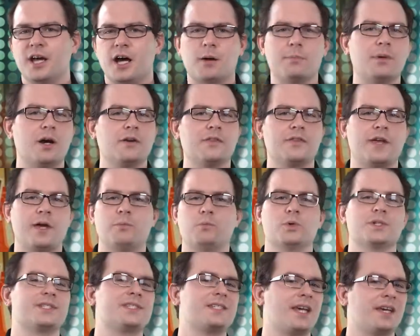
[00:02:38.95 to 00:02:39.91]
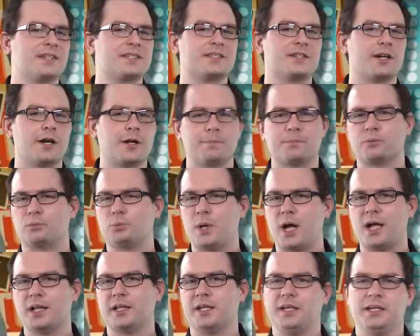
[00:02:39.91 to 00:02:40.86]
Among them was tech startup
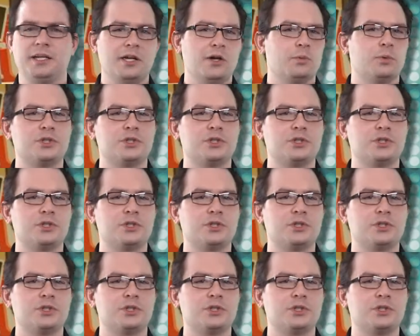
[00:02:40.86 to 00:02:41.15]
ROLI,